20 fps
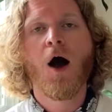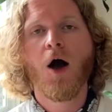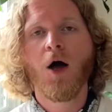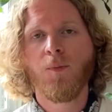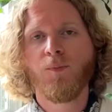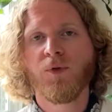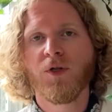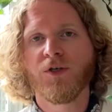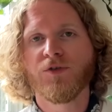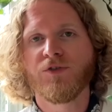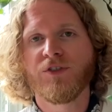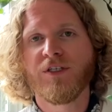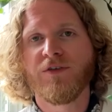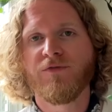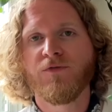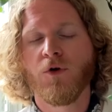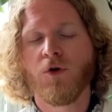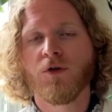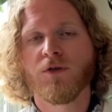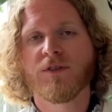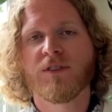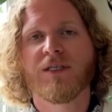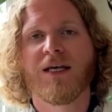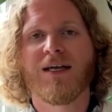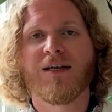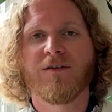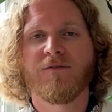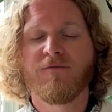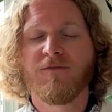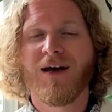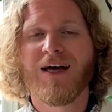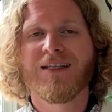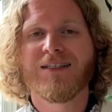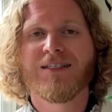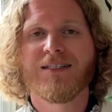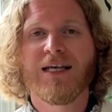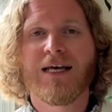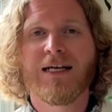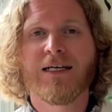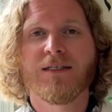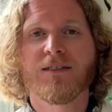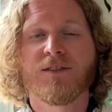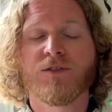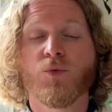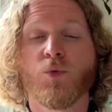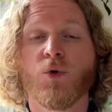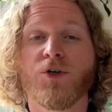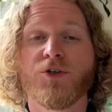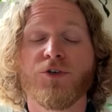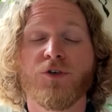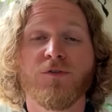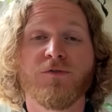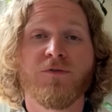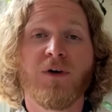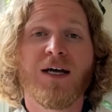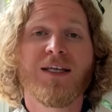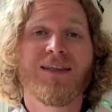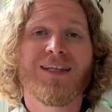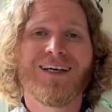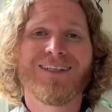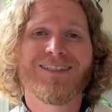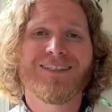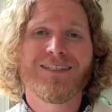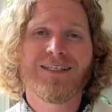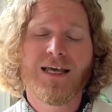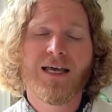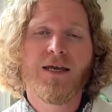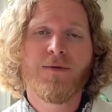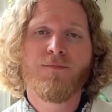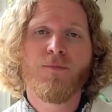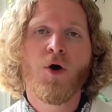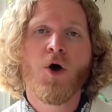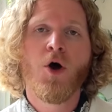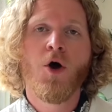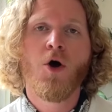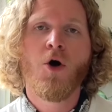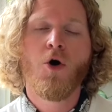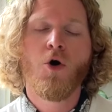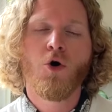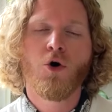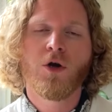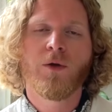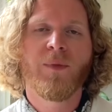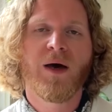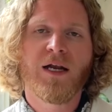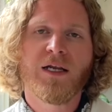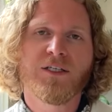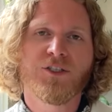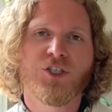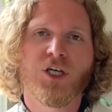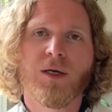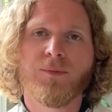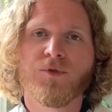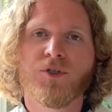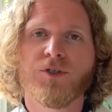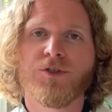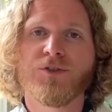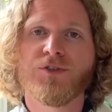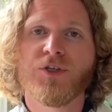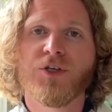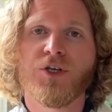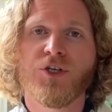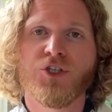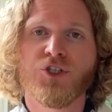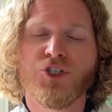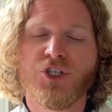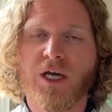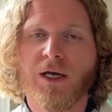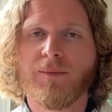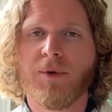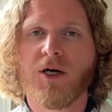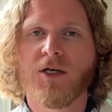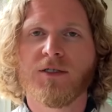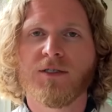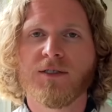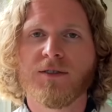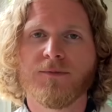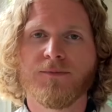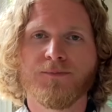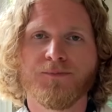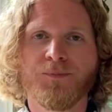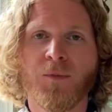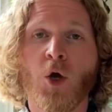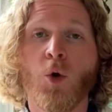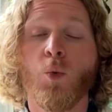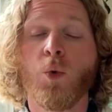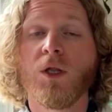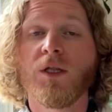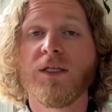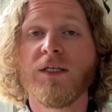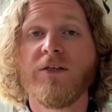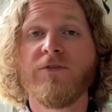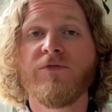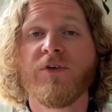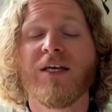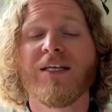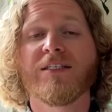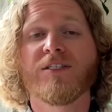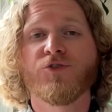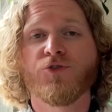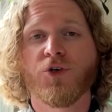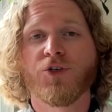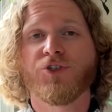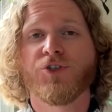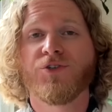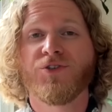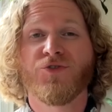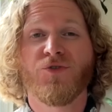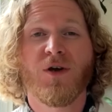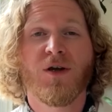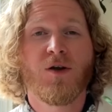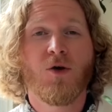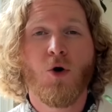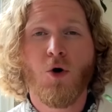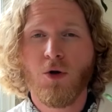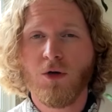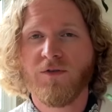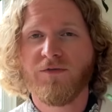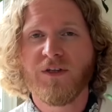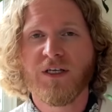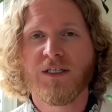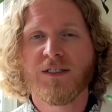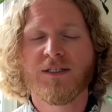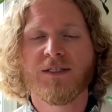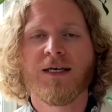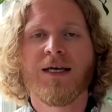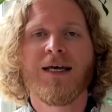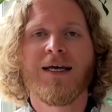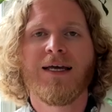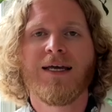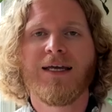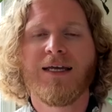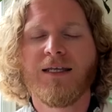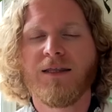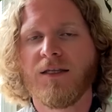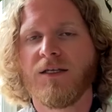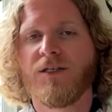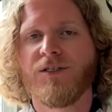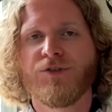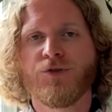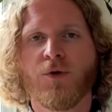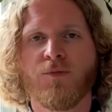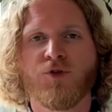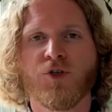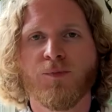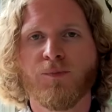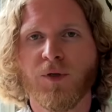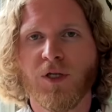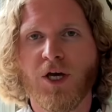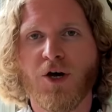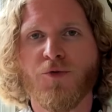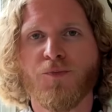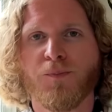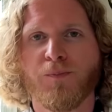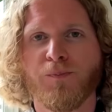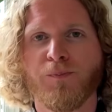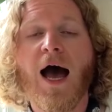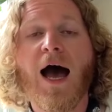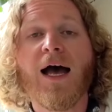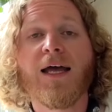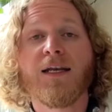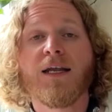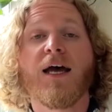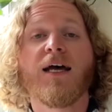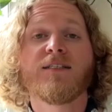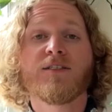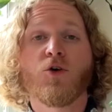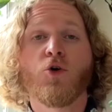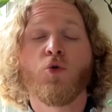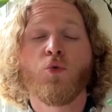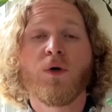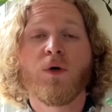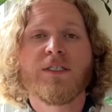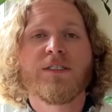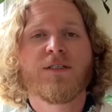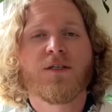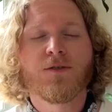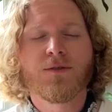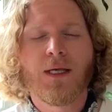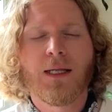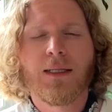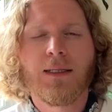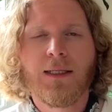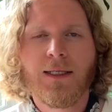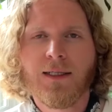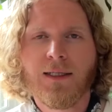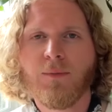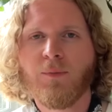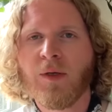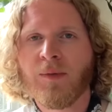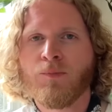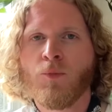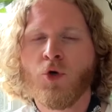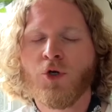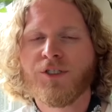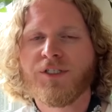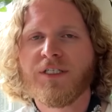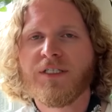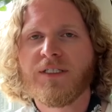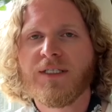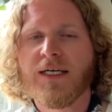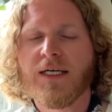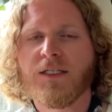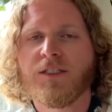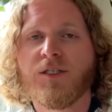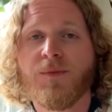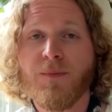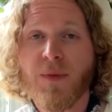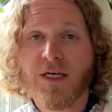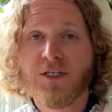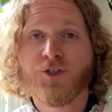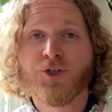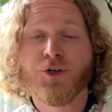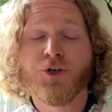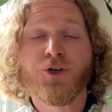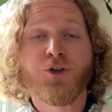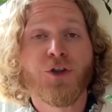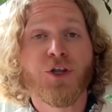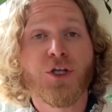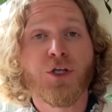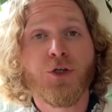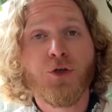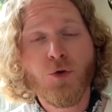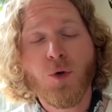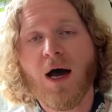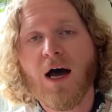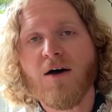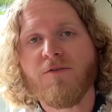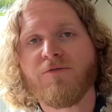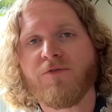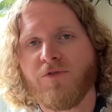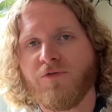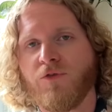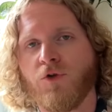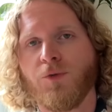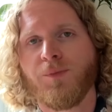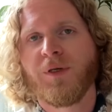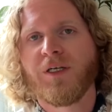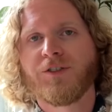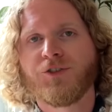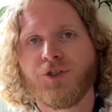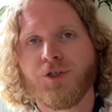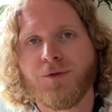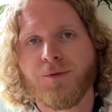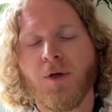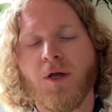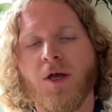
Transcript: Upload Defaults, and Advanced Settings, where you'll find that same Automatic Chapters checkbox. We'll leave instructions around all of this in the description below. And as always, there's a little bit more detail to make sure that you have the full picture.